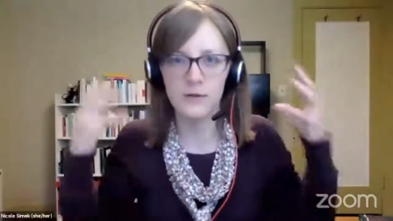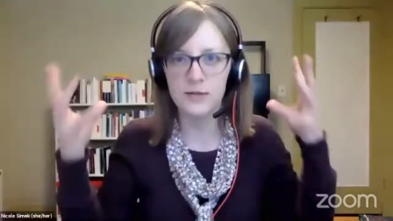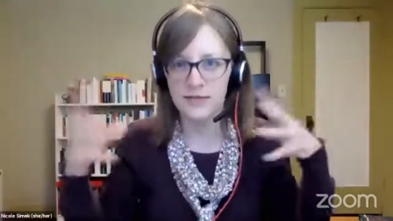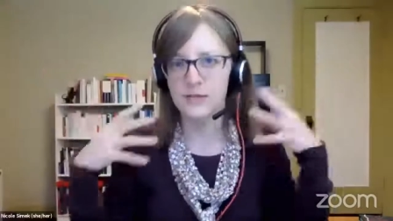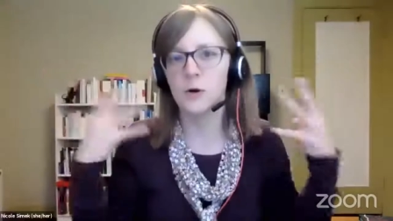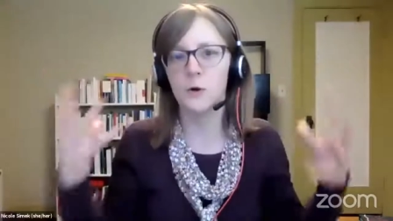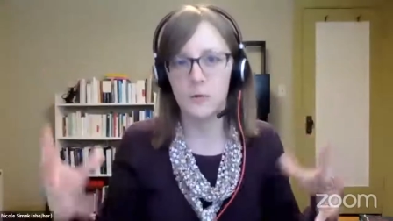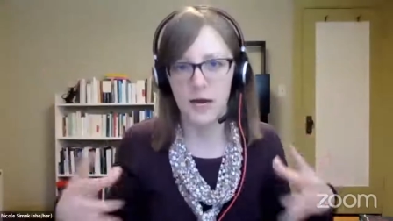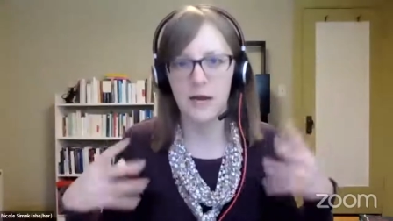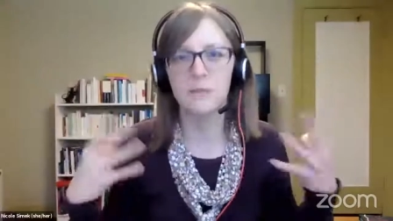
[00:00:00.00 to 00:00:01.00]
So this
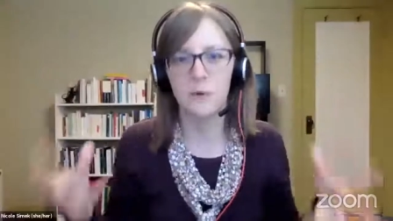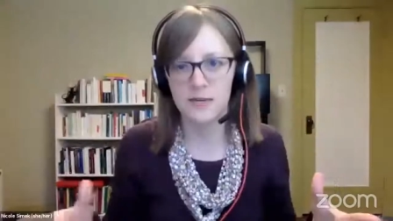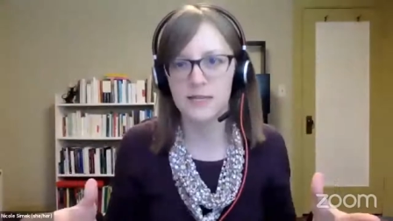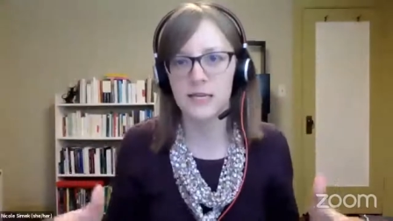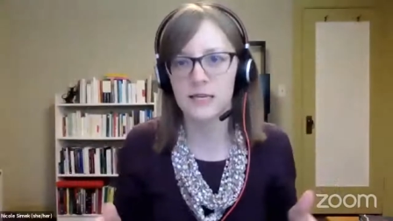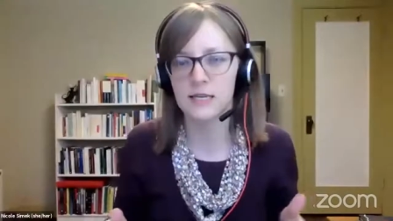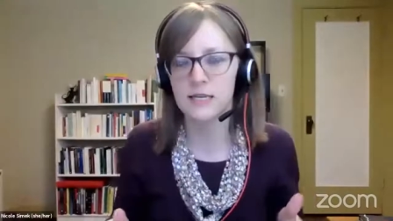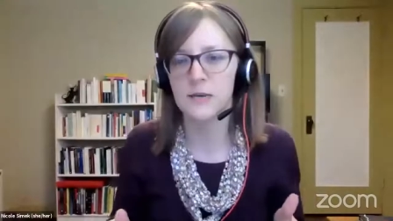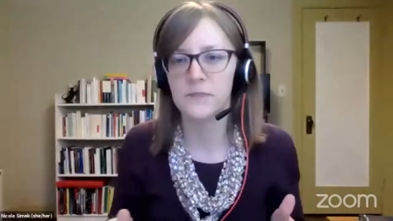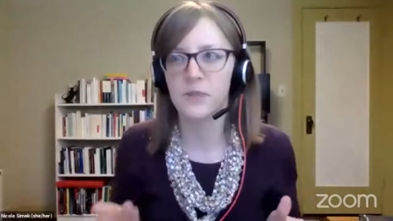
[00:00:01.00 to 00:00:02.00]
stereotype
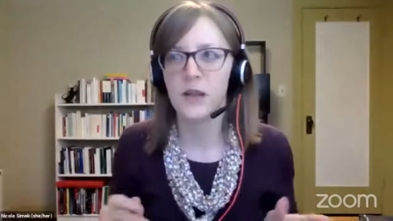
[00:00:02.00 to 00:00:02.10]
persists.